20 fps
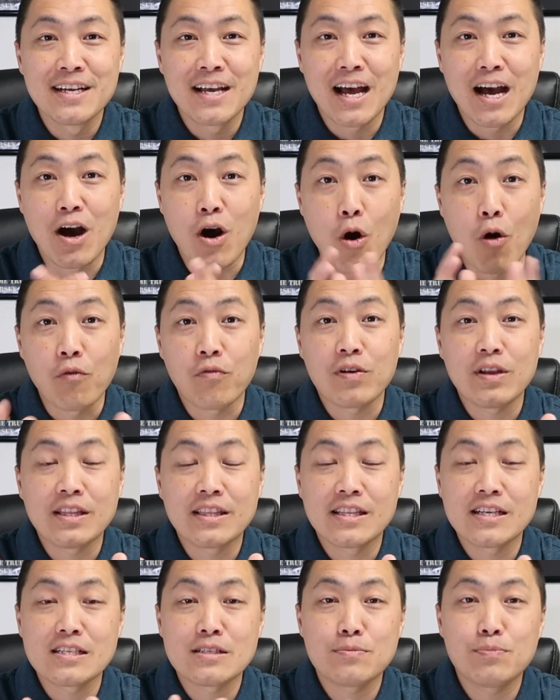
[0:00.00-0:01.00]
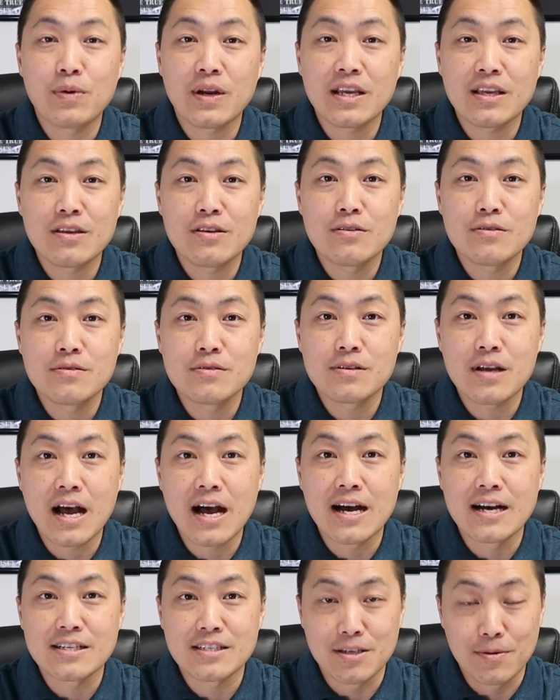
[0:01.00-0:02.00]
Hopefully this brings you
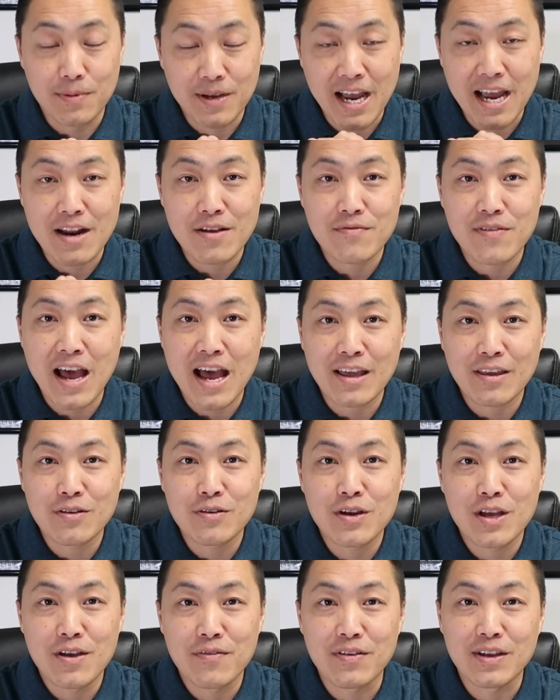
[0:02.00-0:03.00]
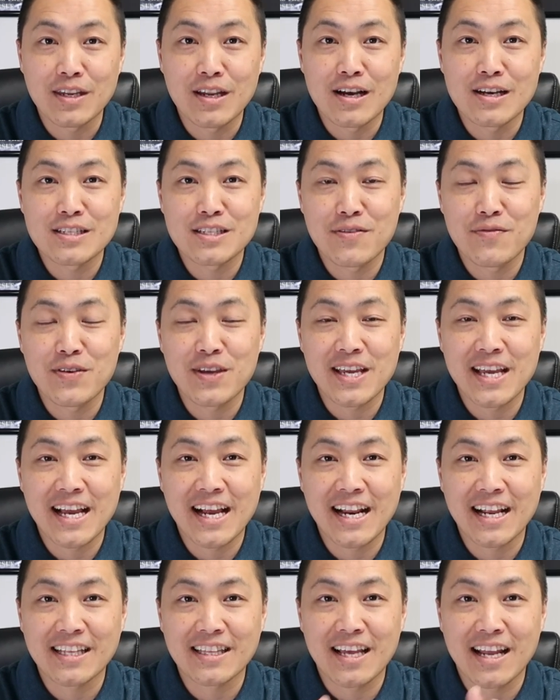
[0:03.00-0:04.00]
some kind of value. If it does, if you can
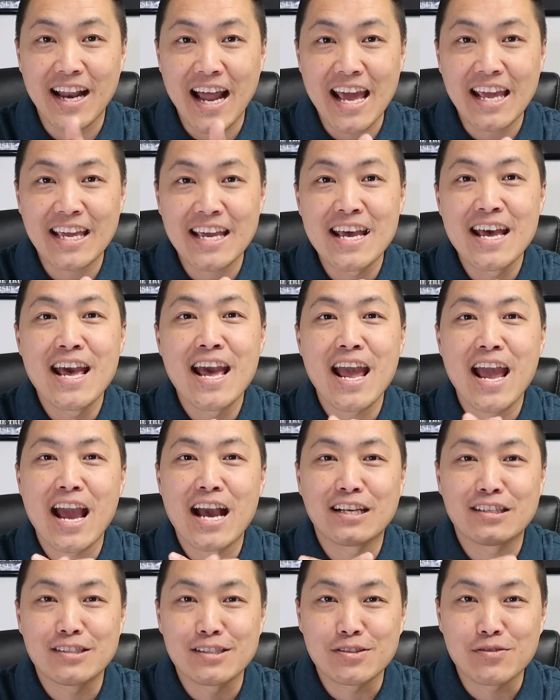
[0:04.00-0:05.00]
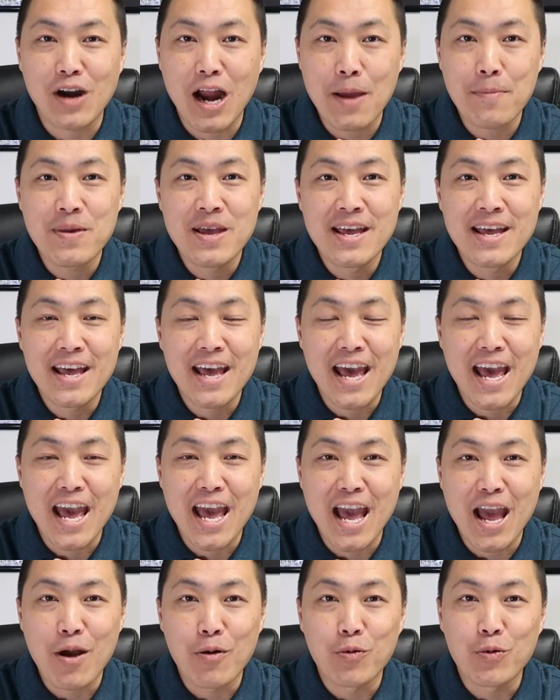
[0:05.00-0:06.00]
click the like and subscribe,
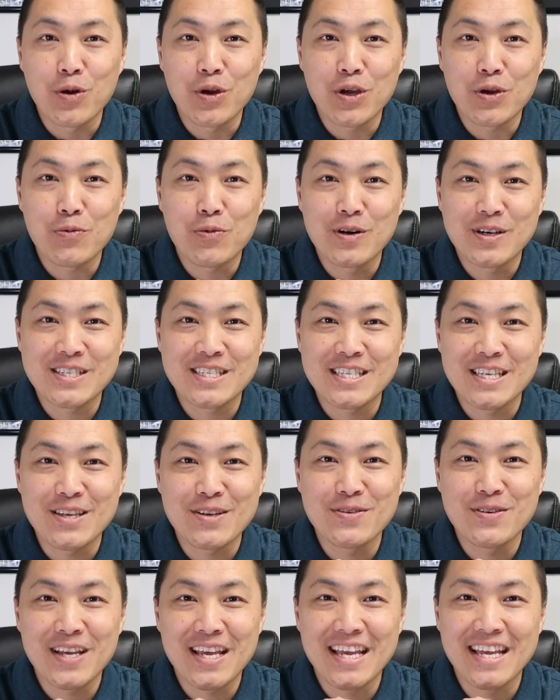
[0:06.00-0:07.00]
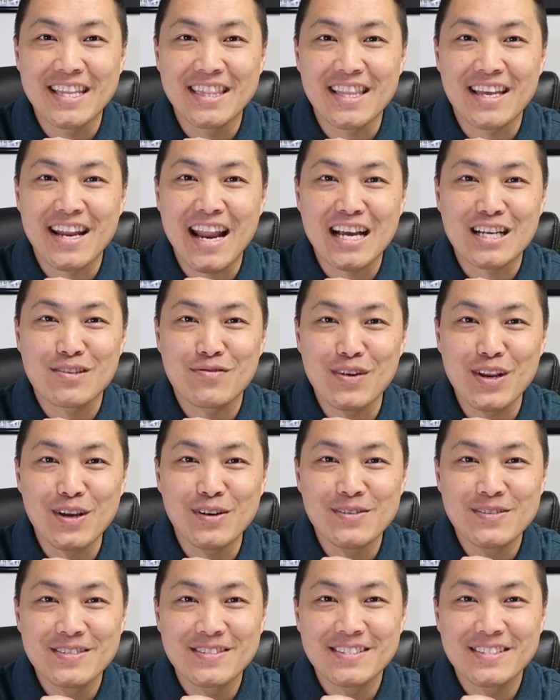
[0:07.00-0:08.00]
and we will see you in the next
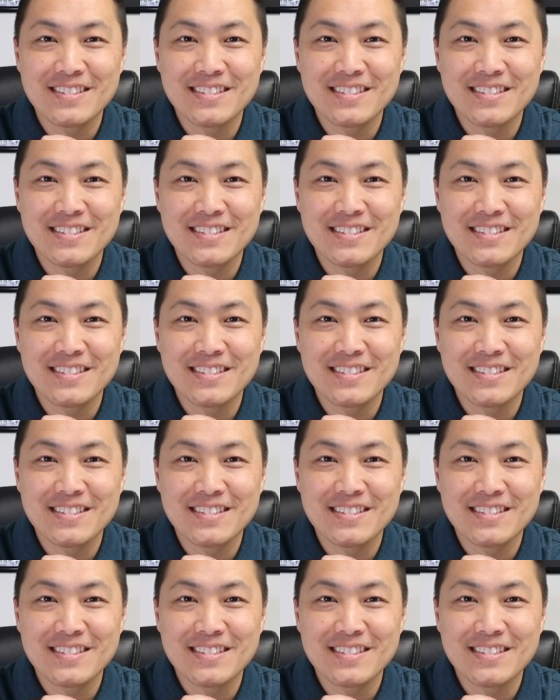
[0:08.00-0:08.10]
video.